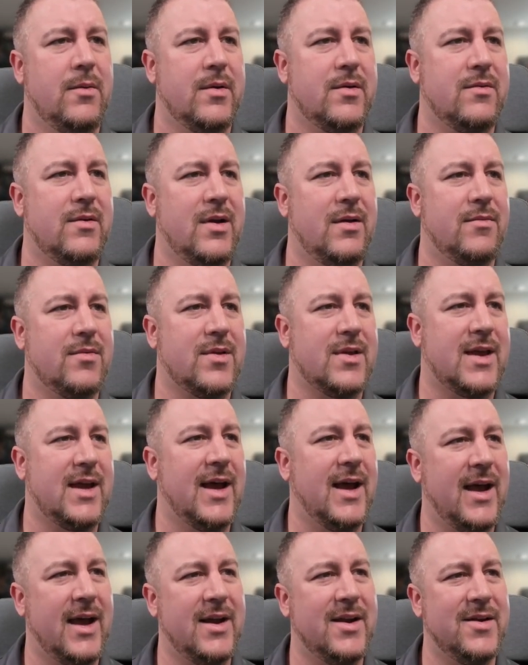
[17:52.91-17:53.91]
which leaves
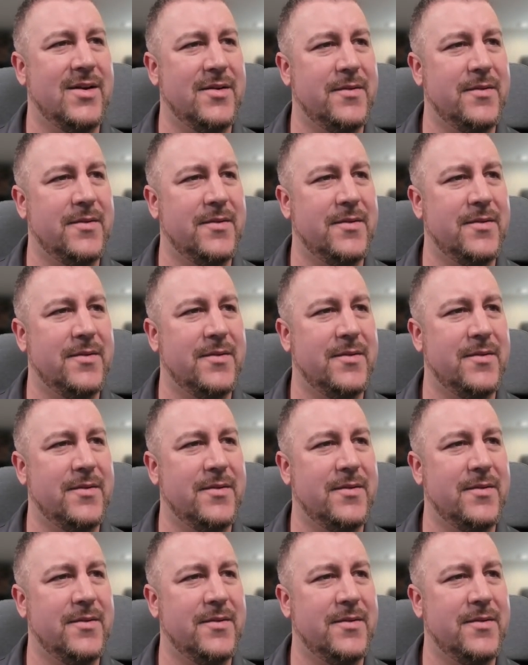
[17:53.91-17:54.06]
Kane